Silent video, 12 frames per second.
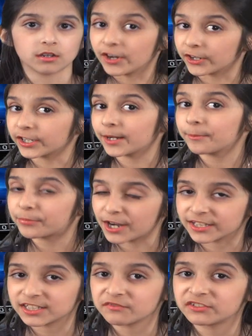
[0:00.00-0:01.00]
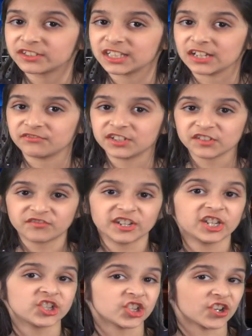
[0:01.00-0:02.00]
Very impressive safety
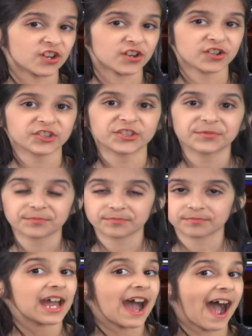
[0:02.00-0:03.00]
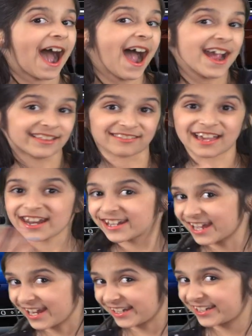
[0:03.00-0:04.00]
features. I
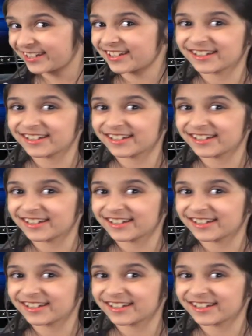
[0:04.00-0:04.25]
like it.